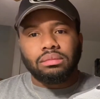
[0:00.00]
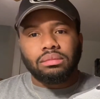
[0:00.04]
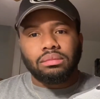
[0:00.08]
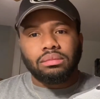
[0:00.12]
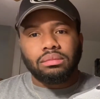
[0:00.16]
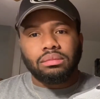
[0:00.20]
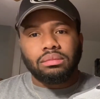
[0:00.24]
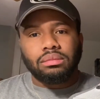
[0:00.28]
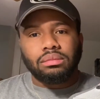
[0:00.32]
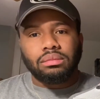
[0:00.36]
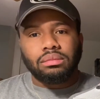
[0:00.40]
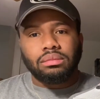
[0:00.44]

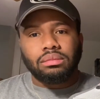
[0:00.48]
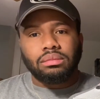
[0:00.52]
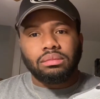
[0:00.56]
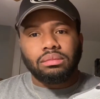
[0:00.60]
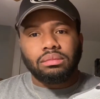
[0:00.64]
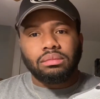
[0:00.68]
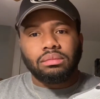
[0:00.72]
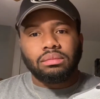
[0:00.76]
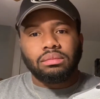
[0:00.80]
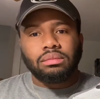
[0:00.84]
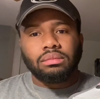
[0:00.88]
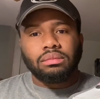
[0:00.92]

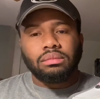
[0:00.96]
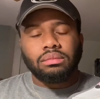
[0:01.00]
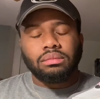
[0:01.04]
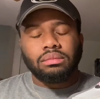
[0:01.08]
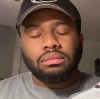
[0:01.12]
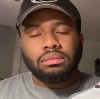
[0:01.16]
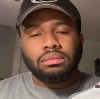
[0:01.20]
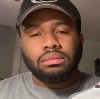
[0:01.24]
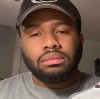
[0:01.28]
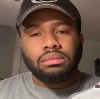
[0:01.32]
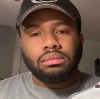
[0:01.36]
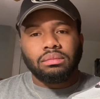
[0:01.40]

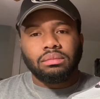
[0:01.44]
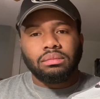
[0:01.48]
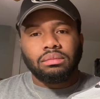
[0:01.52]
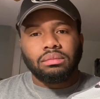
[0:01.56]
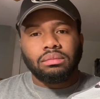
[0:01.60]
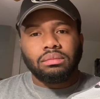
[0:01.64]
(no one is talking)